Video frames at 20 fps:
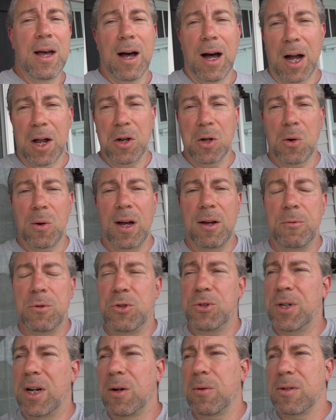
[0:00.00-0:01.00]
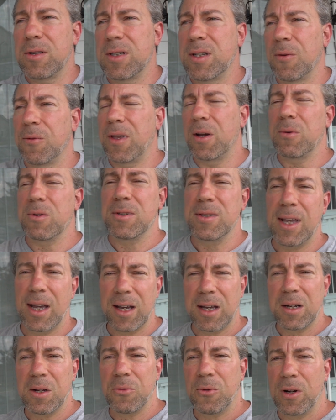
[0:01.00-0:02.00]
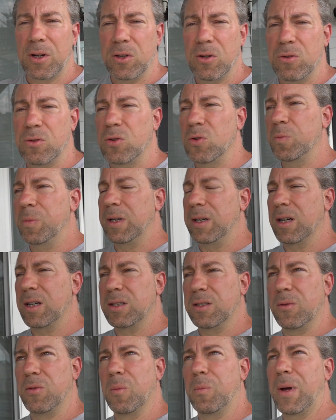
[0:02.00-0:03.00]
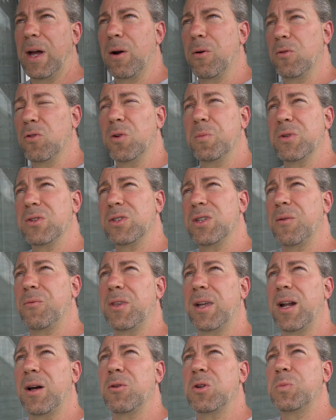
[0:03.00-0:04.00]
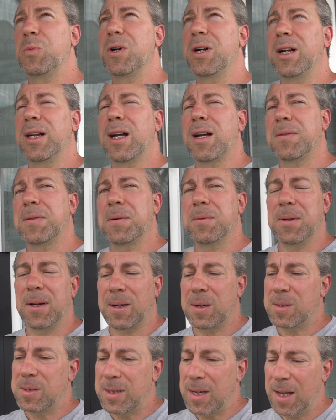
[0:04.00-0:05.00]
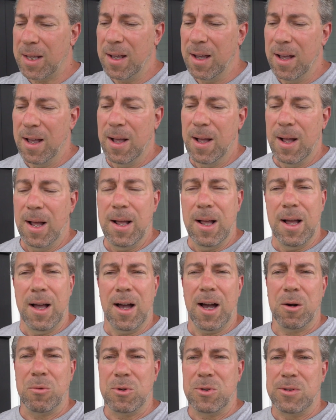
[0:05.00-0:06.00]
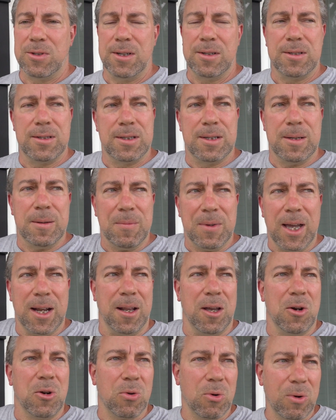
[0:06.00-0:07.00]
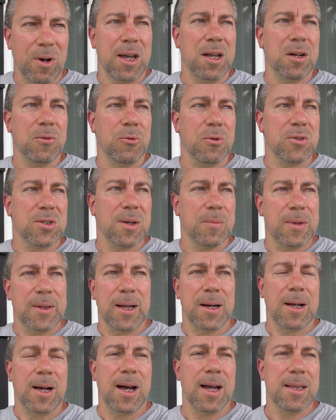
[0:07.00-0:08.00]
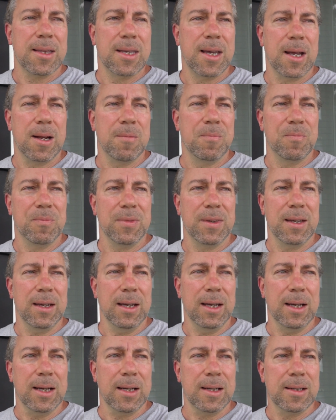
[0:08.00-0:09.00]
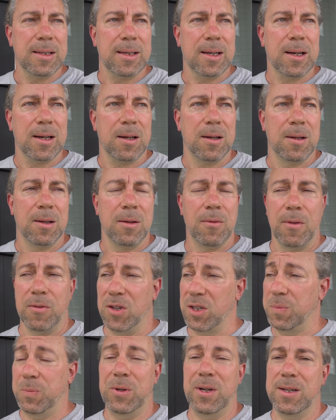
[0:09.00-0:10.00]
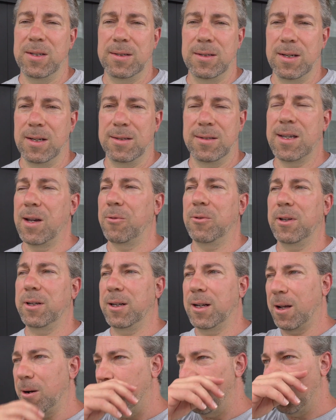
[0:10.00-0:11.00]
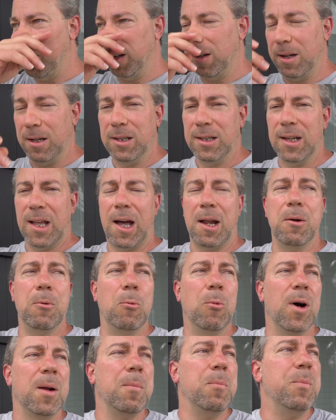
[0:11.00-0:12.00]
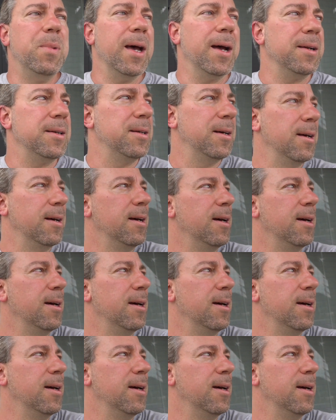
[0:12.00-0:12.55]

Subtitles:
I know I was sharing stuff that was negative on YouTube because of the paranormal stuff that I was putting out there, and like I said, I was just getting creative with some of that content, and this place is definitely not haunted, not one bit.